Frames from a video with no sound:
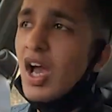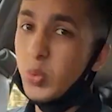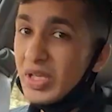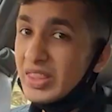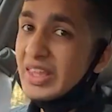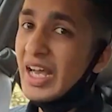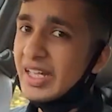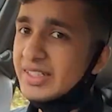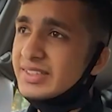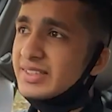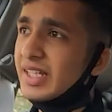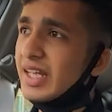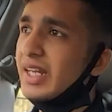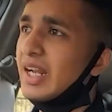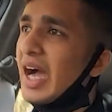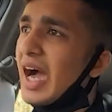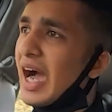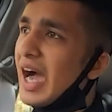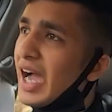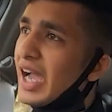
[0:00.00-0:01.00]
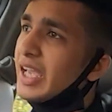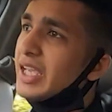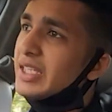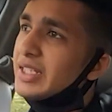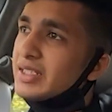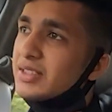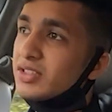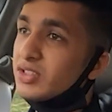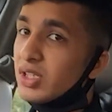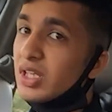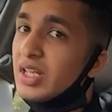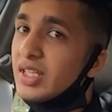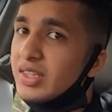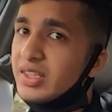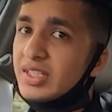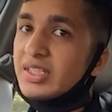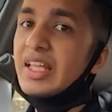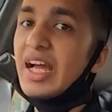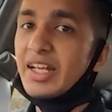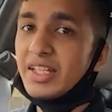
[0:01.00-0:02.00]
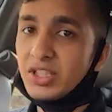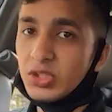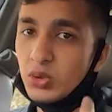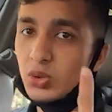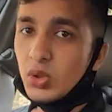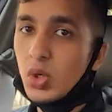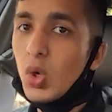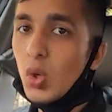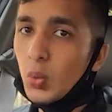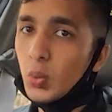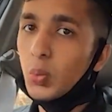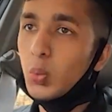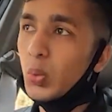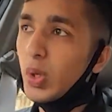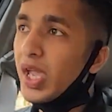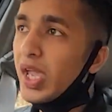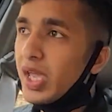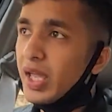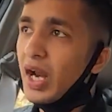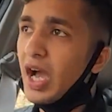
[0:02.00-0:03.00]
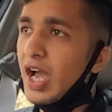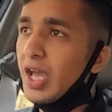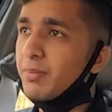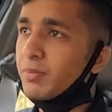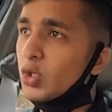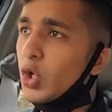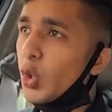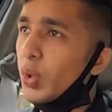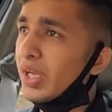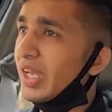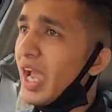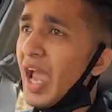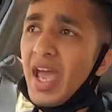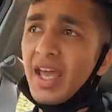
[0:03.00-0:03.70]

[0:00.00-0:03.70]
With that said, I really think that you know where I'm going,